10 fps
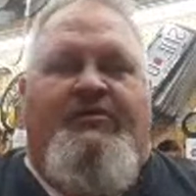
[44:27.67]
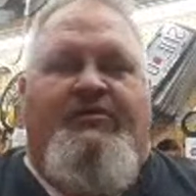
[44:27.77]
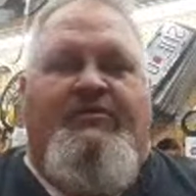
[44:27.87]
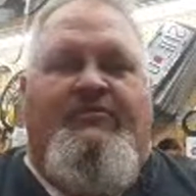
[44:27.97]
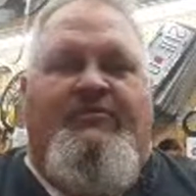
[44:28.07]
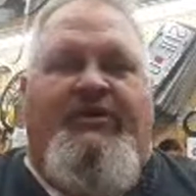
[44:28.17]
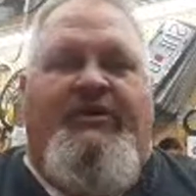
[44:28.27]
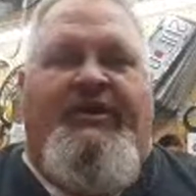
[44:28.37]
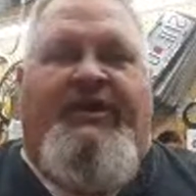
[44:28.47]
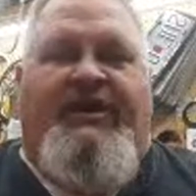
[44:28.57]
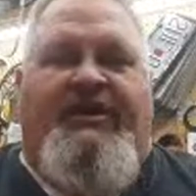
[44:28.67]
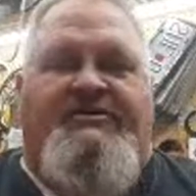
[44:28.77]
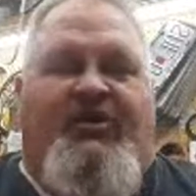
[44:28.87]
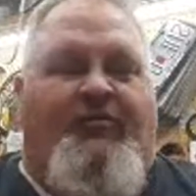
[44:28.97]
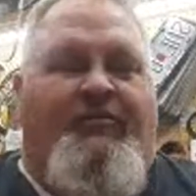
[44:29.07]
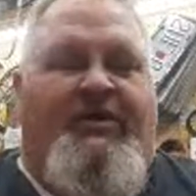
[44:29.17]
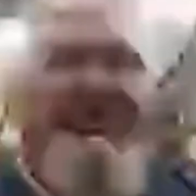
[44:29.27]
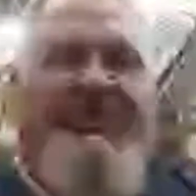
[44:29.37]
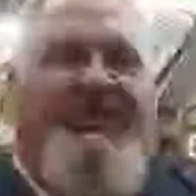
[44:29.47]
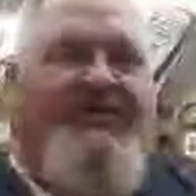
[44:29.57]
But again, it's all money
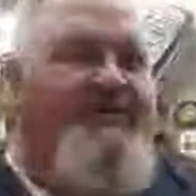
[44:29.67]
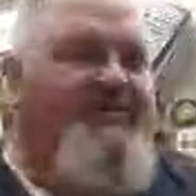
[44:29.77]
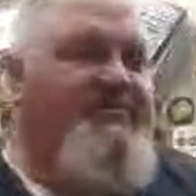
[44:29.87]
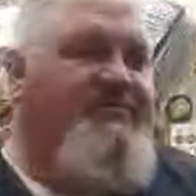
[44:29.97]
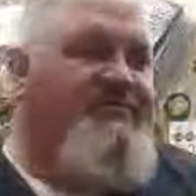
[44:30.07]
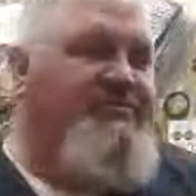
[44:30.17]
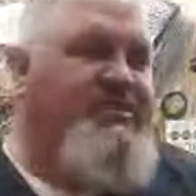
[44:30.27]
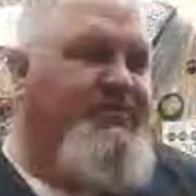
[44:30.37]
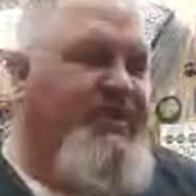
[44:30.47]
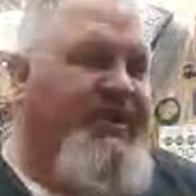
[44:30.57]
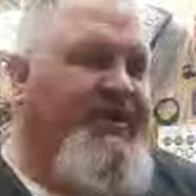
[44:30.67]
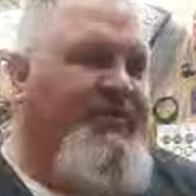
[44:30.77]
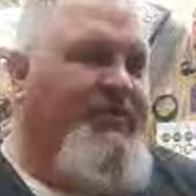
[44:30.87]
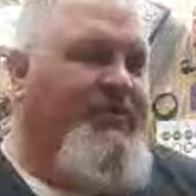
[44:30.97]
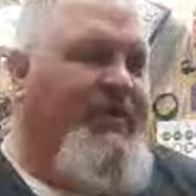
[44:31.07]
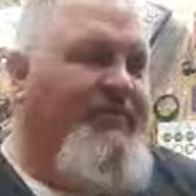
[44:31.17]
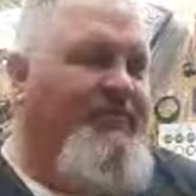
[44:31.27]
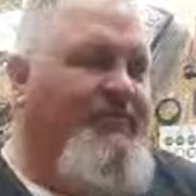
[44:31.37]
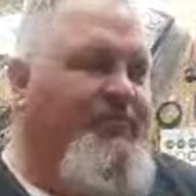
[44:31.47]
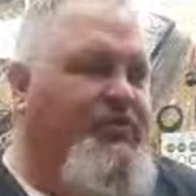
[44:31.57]
and something I'm
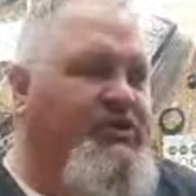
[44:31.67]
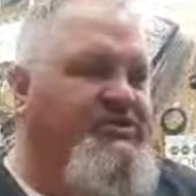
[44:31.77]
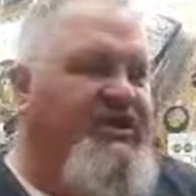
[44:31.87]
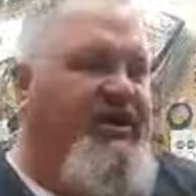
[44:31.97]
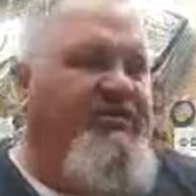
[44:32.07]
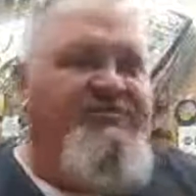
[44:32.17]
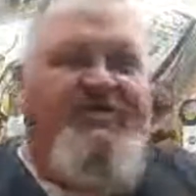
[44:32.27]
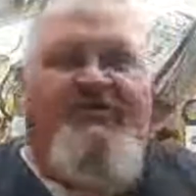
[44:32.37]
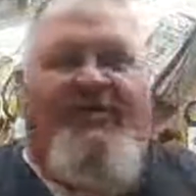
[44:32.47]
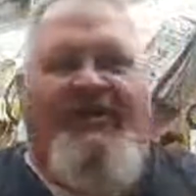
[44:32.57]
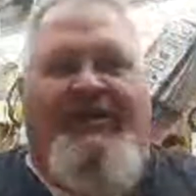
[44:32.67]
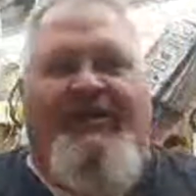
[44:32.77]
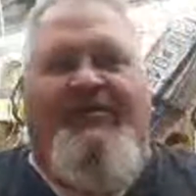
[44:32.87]
pretty scarce on right now.